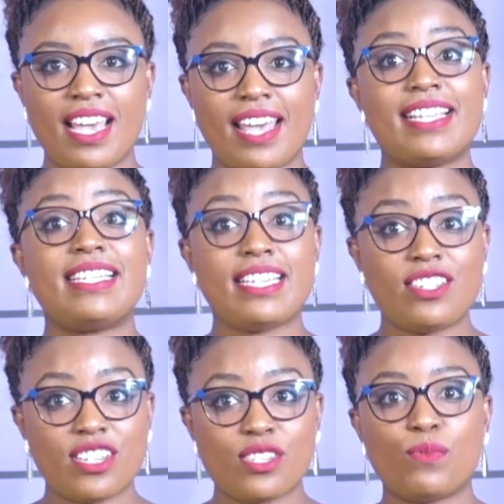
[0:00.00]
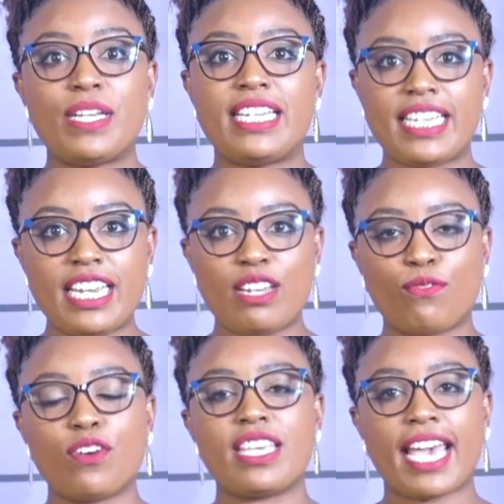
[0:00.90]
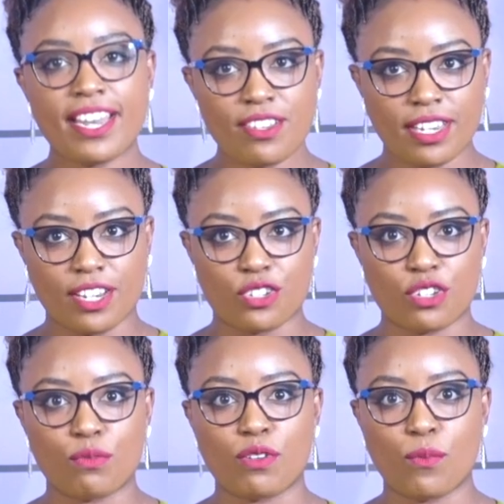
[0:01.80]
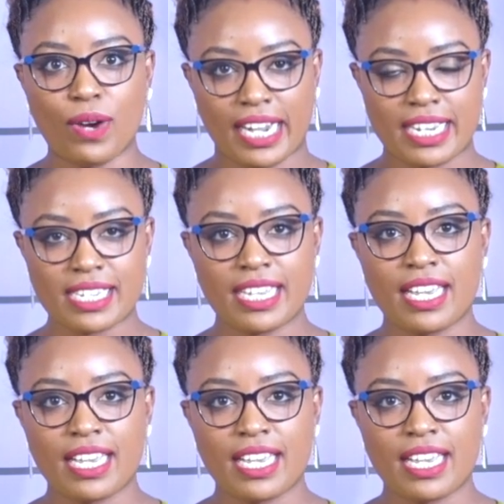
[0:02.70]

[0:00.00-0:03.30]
The Teachers We Need for the Education We Want,